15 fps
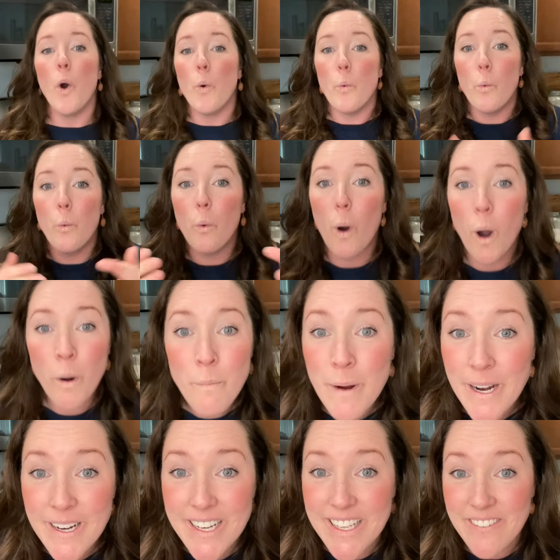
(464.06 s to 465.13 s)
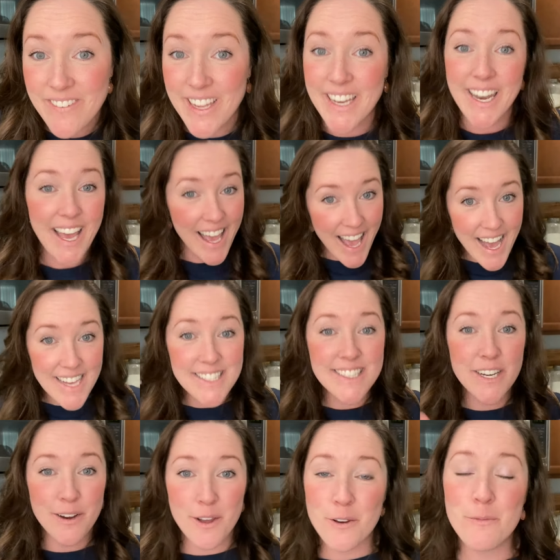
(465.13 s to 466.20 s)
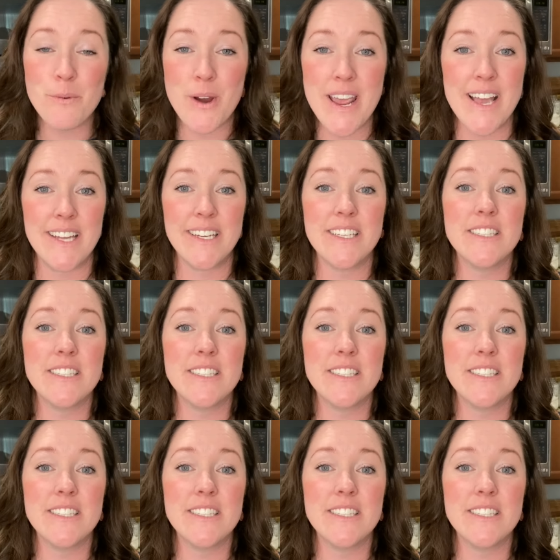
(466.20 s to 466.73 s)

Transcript: Walmart even has their own brand.